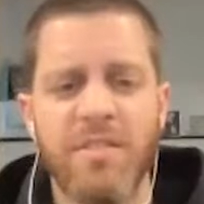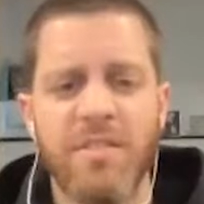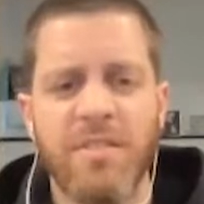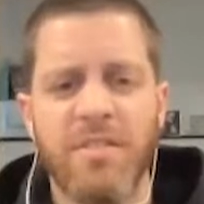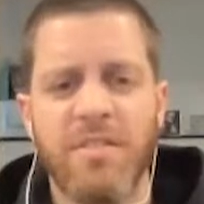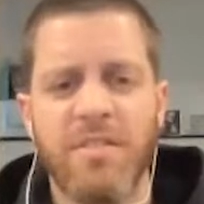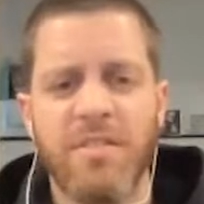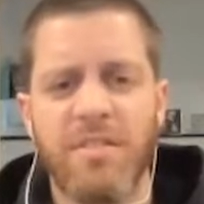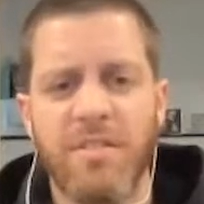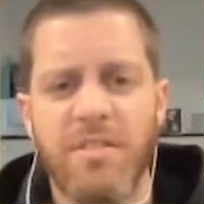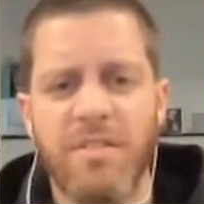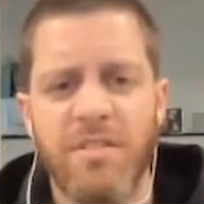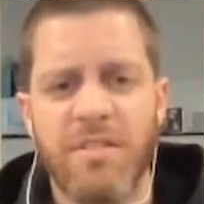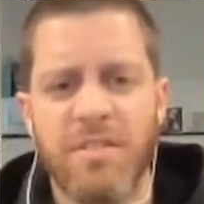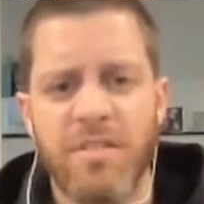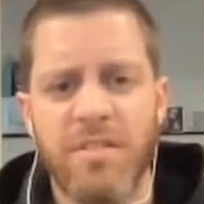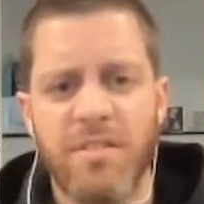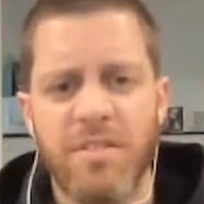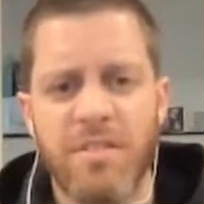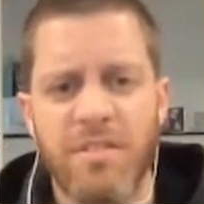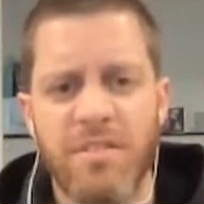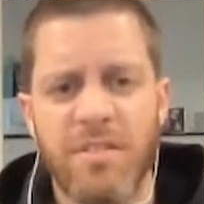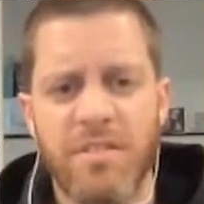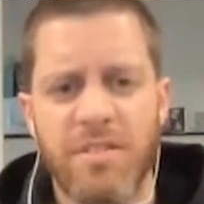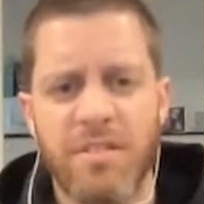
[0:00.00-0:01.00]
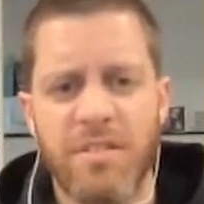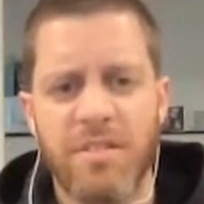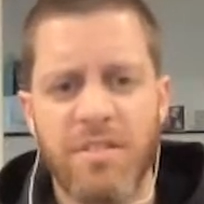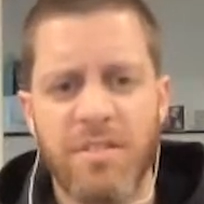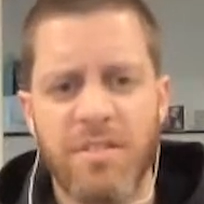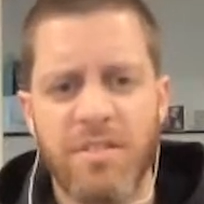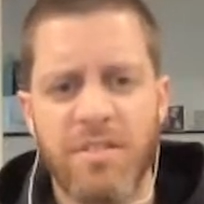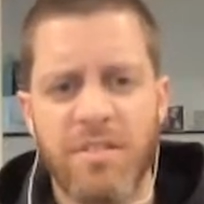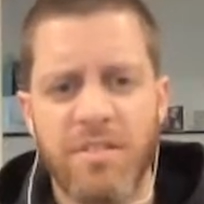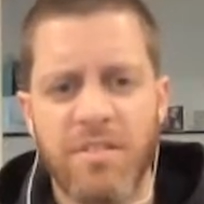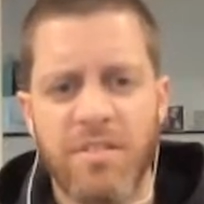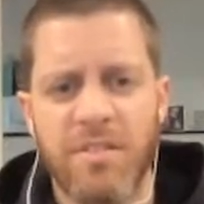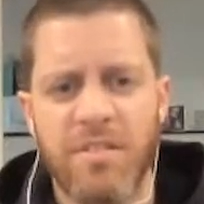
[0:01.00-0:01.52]

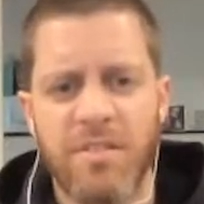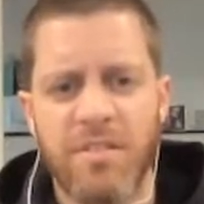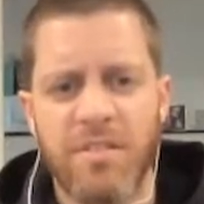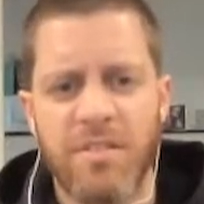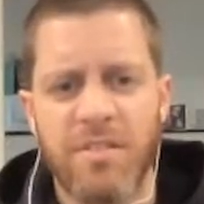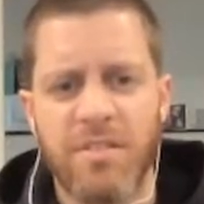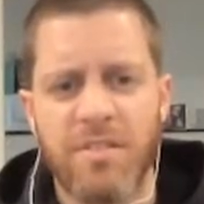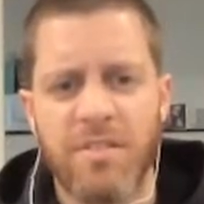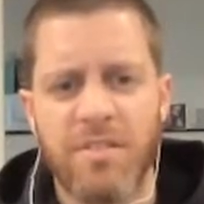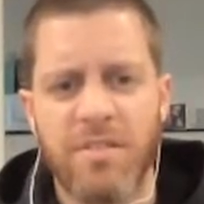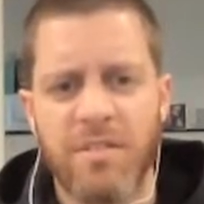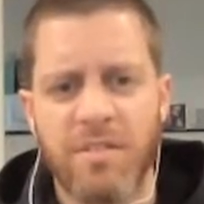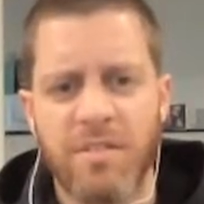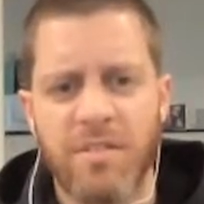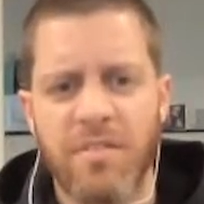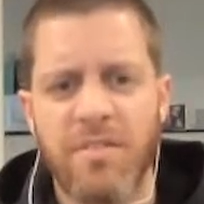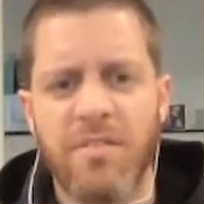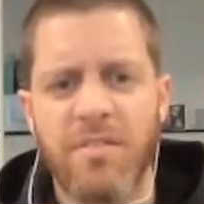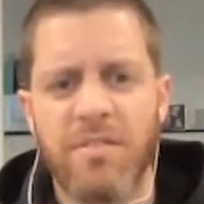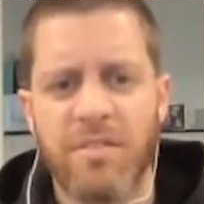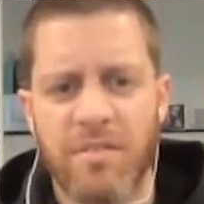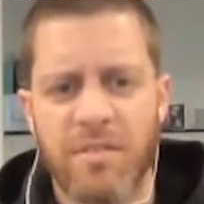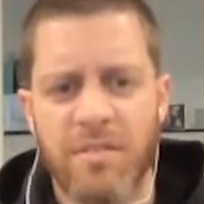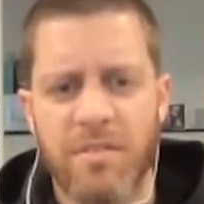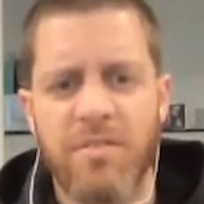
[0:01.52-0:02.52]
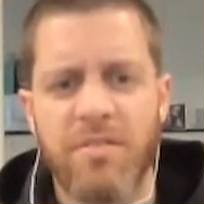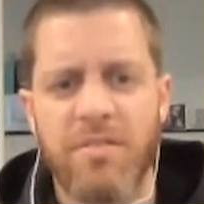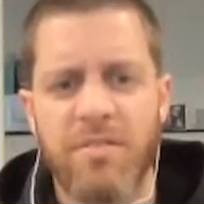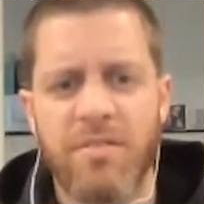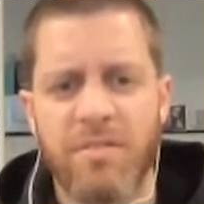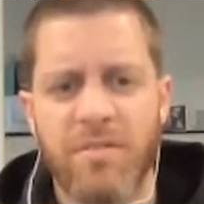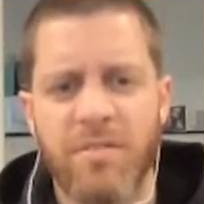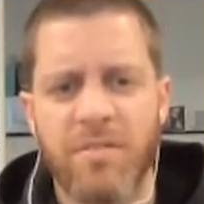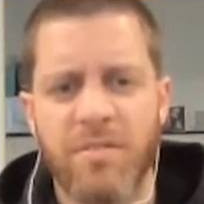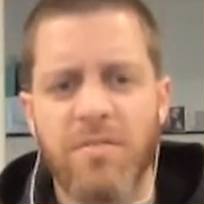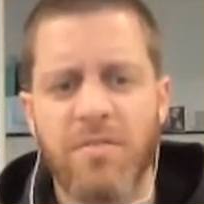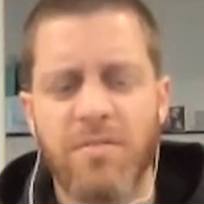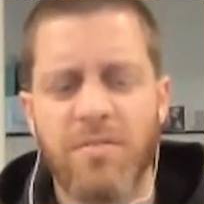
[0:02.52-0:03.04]

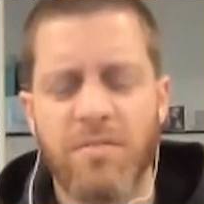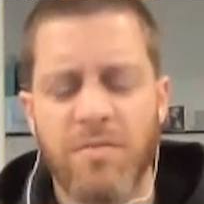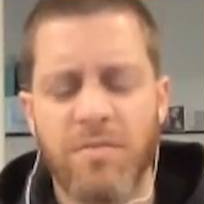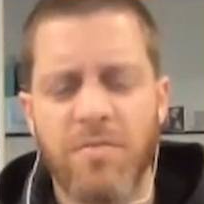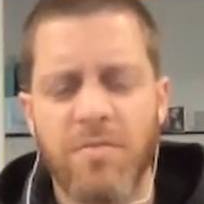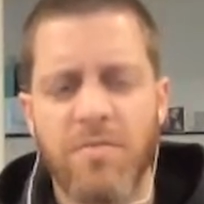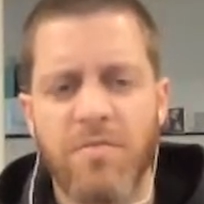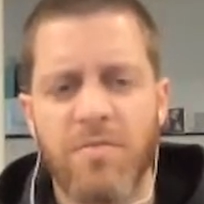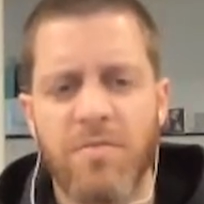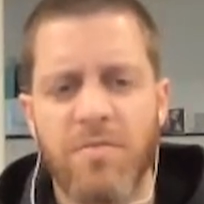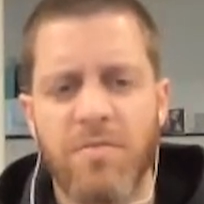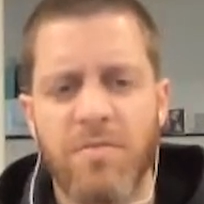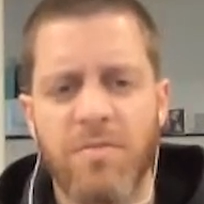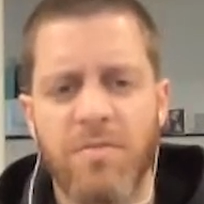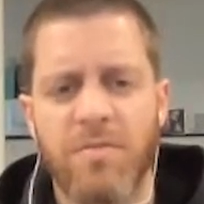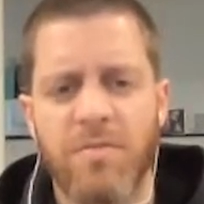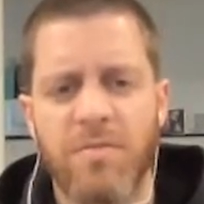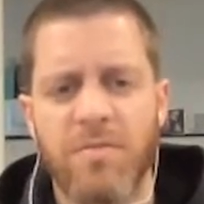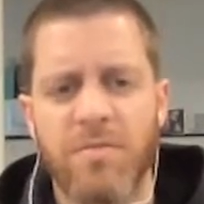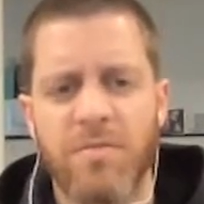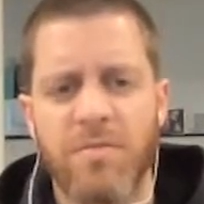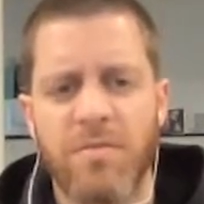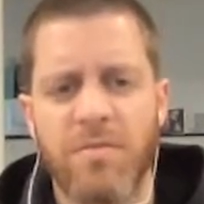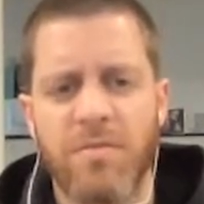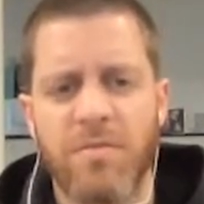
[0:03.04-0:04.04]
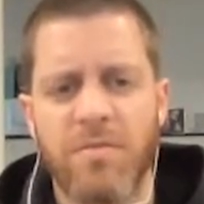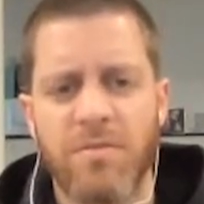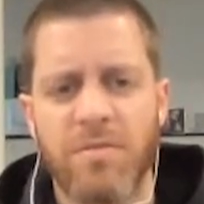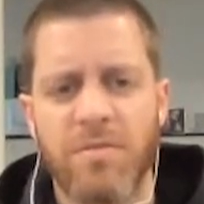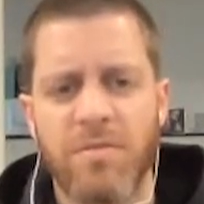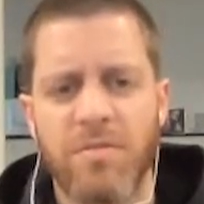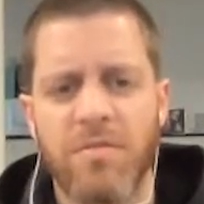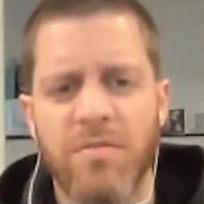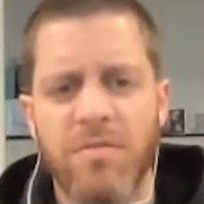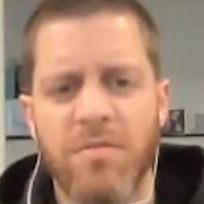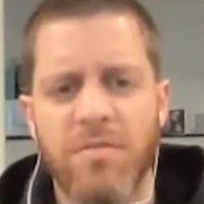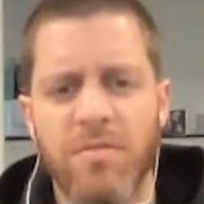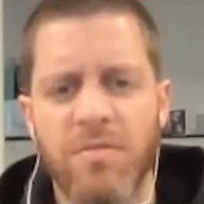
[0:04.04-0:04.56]

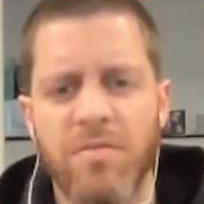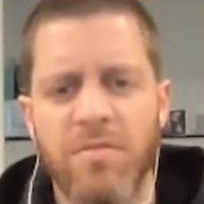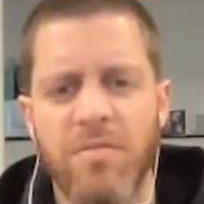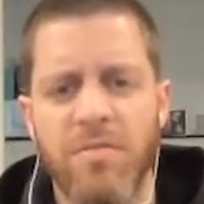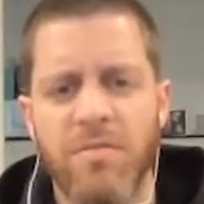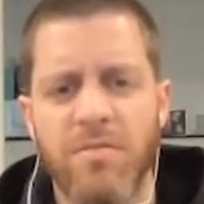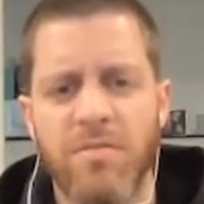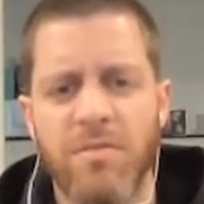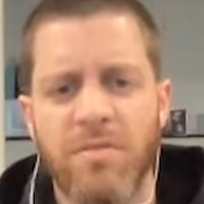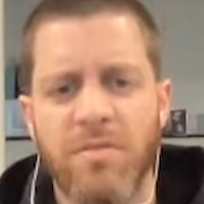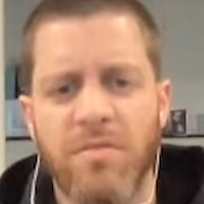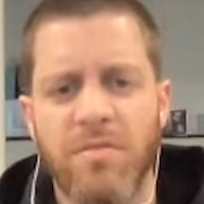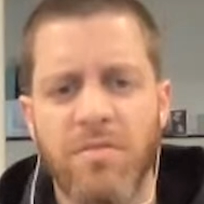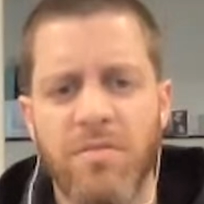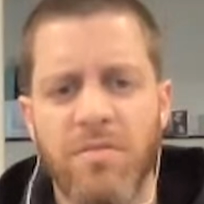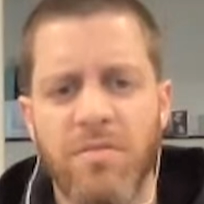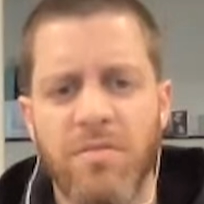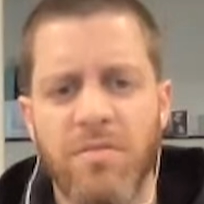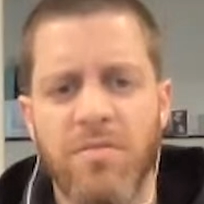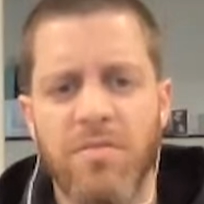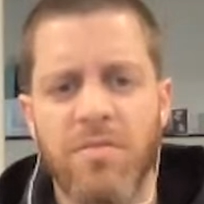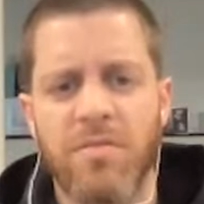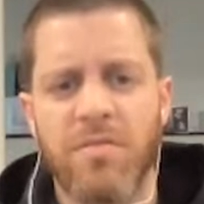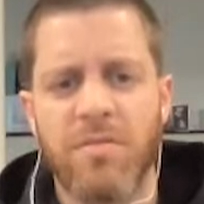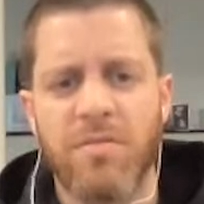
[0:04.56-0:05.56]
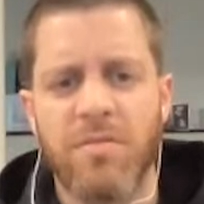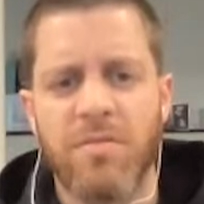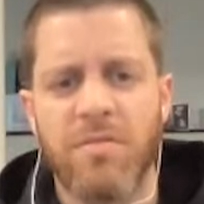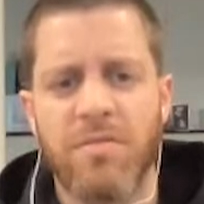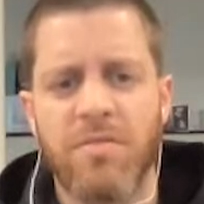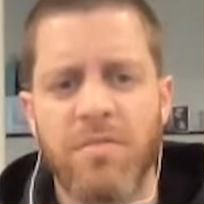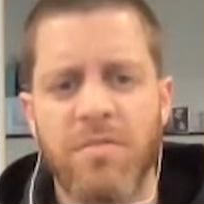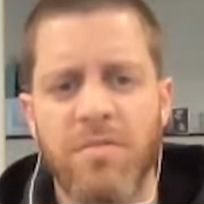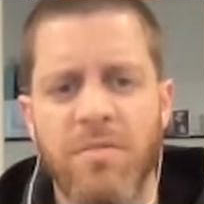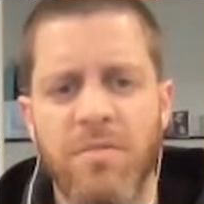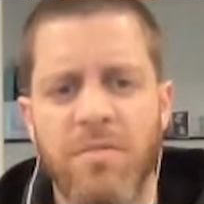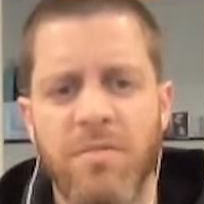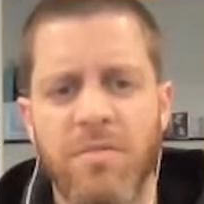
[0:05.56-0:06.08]

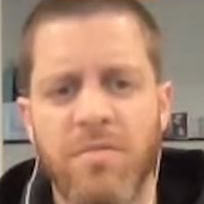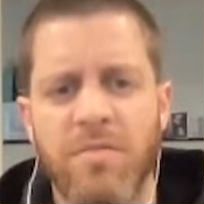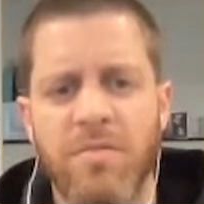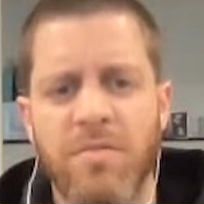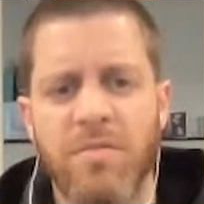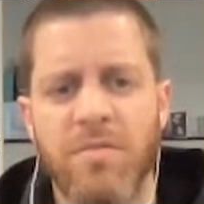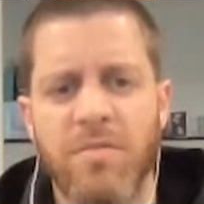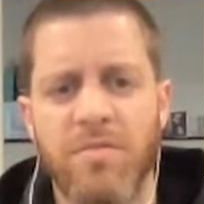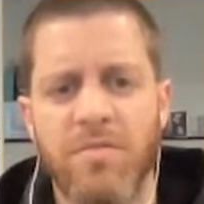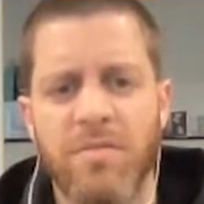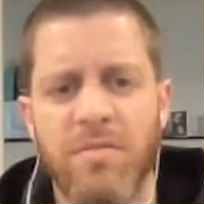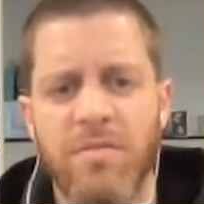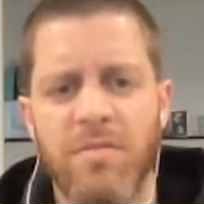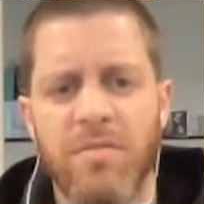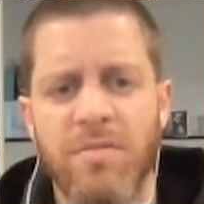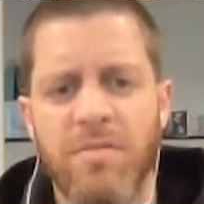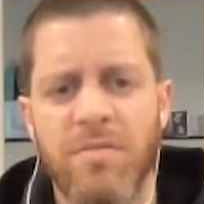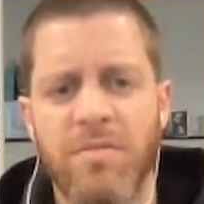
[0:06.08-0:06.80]
(silent)